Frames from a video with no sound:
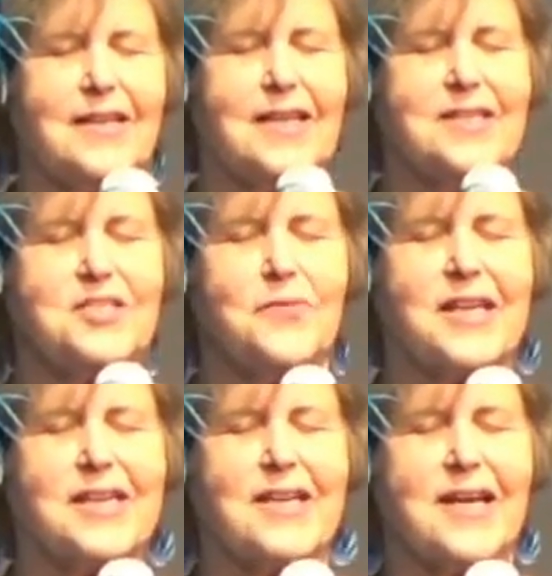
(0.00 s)
Let us
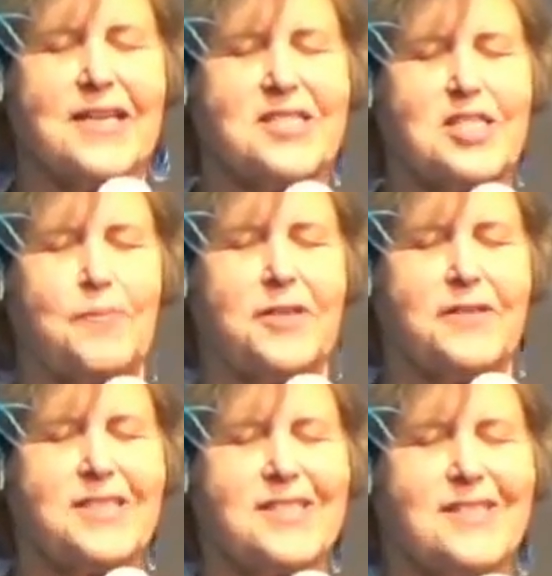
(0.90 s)
recognize
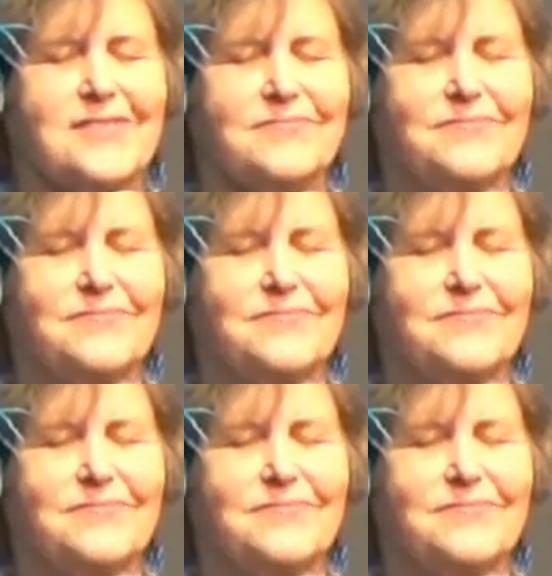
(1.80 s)
Spirit